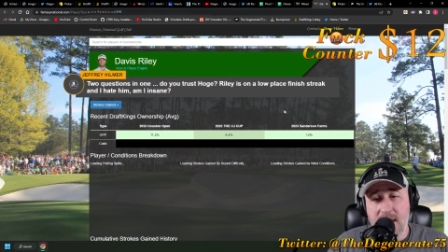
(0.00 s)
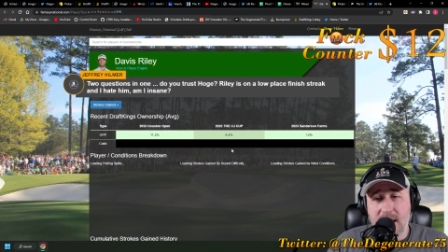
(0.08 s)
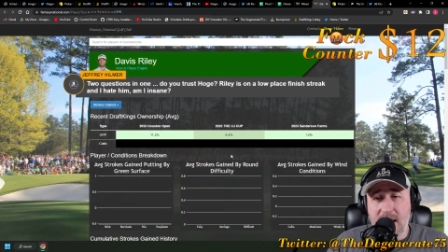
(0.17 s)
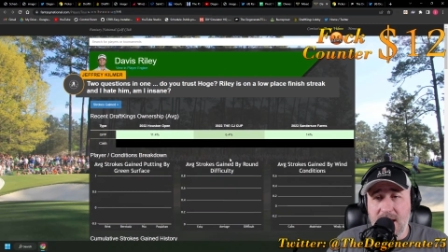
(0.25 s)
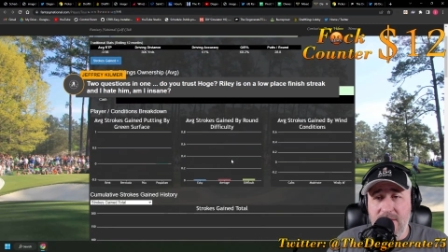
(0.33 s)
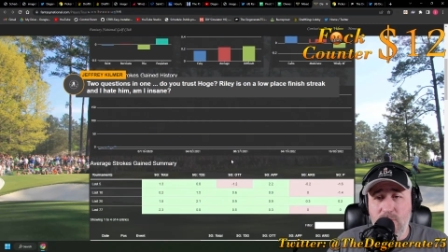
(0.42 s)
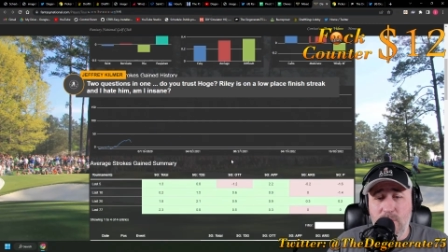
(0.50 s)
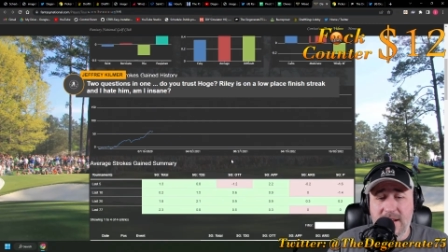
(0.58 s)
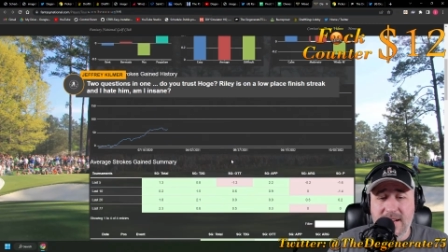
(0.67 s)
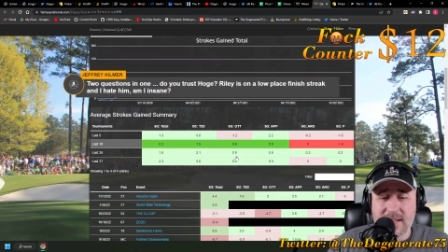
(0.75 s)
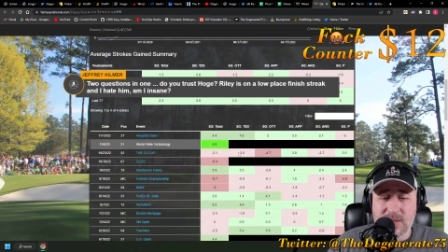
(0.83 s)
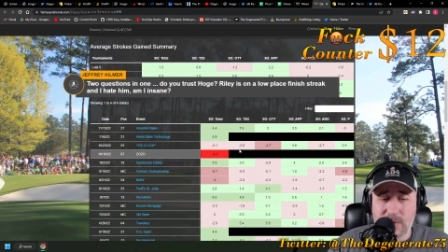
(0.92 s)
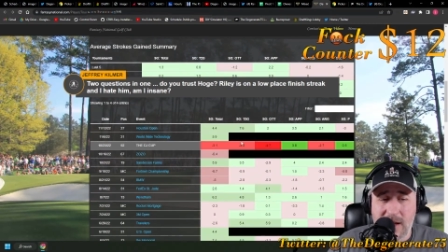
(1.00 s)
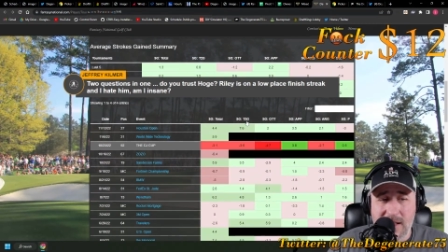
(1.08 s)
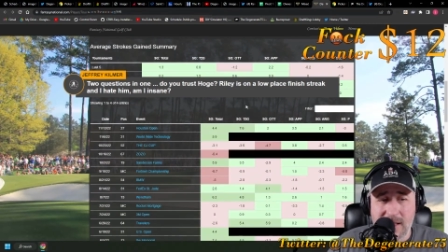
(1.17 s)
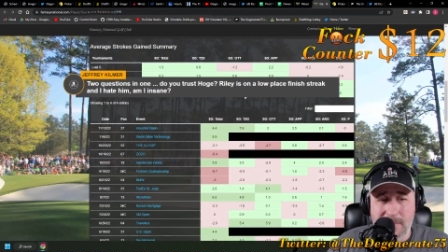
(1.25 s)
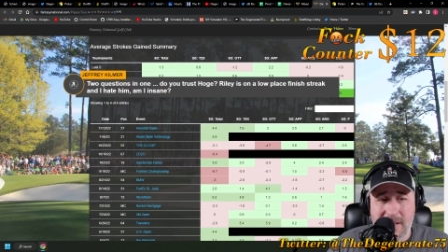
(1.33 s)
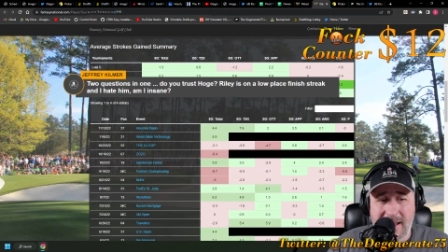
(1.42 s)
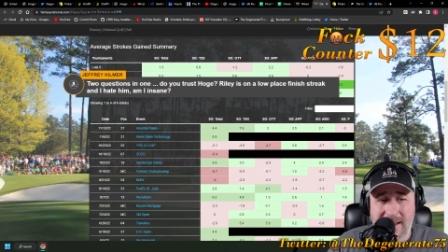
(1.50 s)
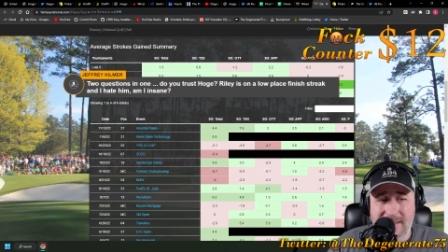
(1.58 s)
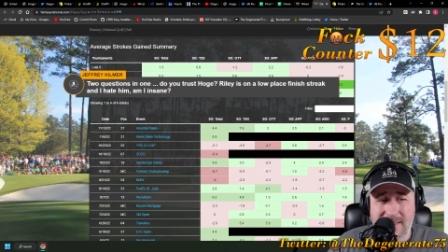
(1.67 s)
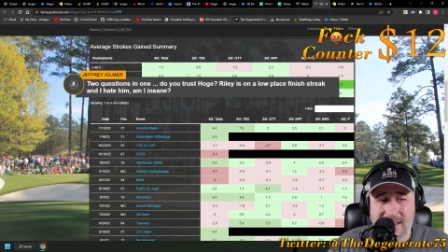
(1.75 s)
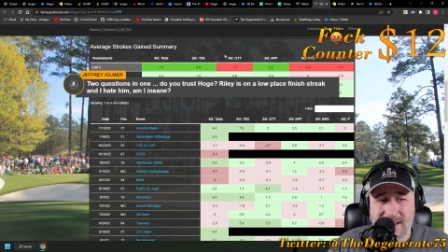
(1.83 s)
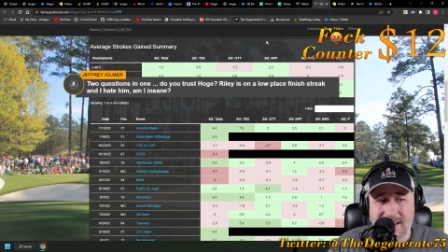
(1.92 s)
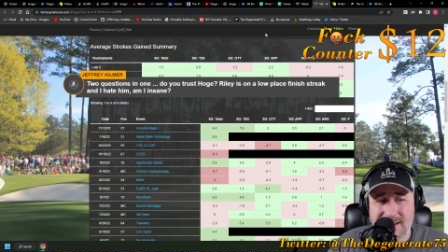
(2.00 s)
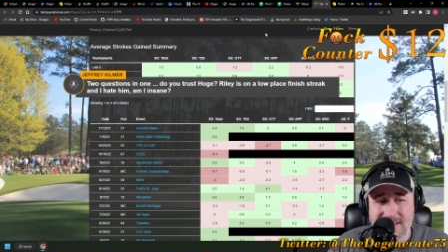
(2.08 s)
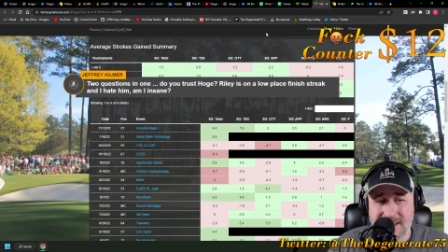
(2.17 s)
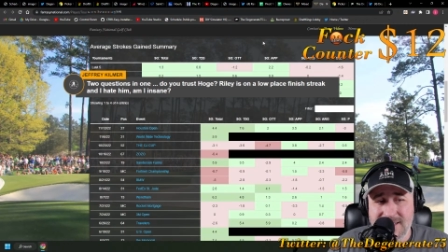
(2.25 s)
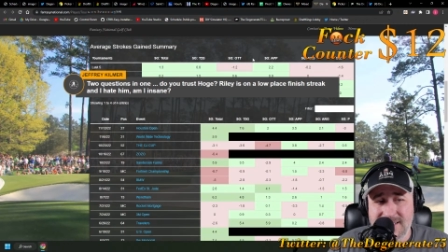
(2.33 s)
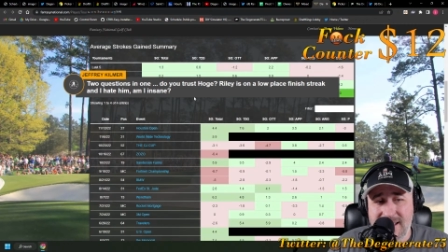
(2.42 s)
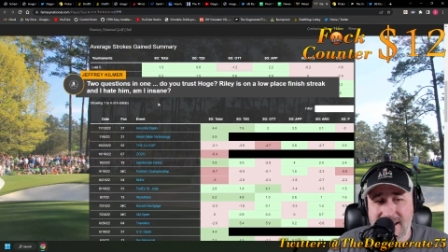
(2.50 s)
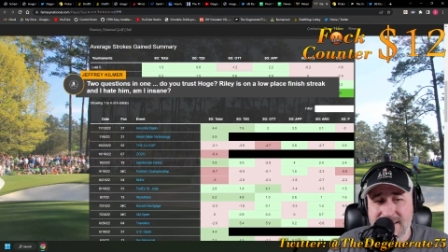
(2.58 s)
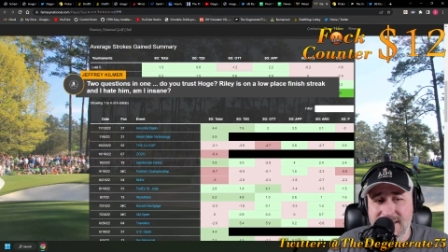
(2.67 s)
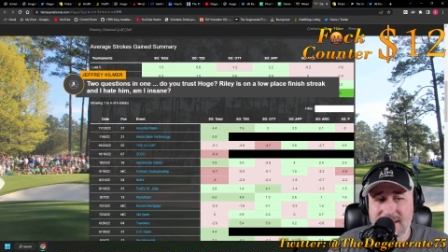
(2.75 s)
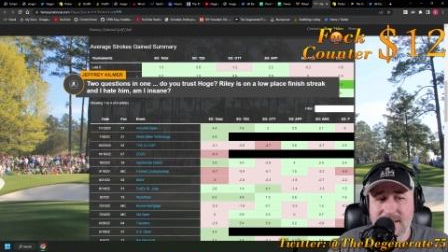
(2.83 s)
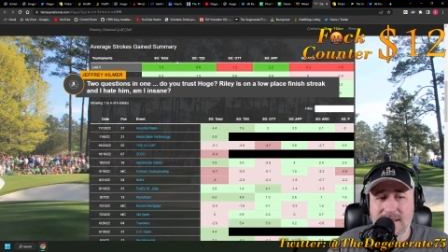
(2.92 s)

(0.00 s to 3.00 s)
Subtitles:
And even when he does well, I'm like, he kind of luck-sacked.